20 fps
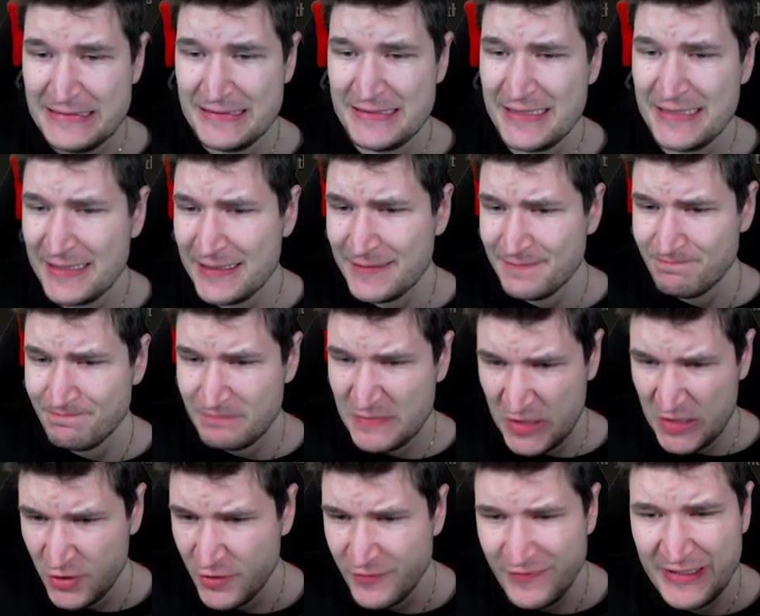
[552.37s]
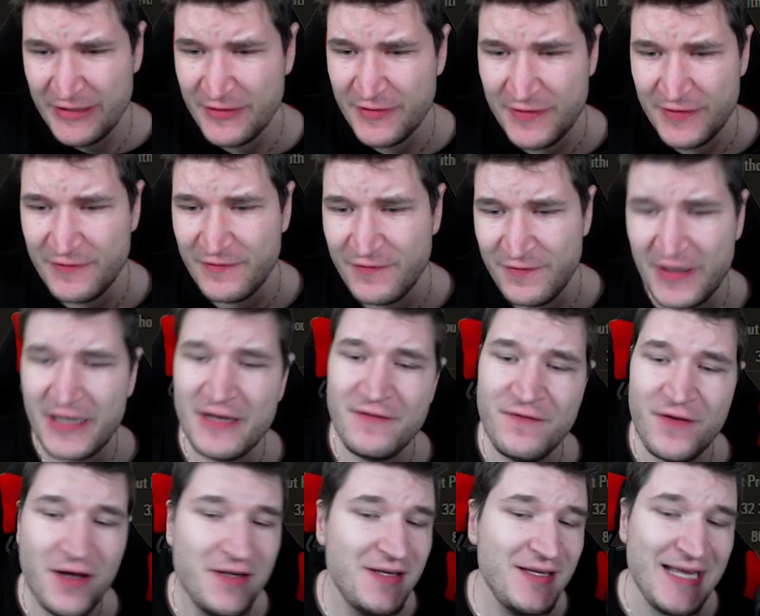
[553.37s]
Yeah, two thousand five
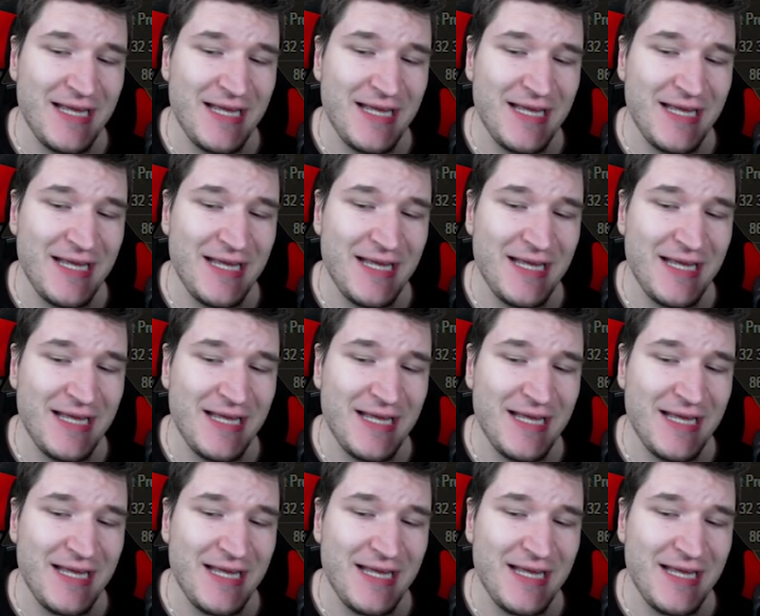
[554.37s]
hundred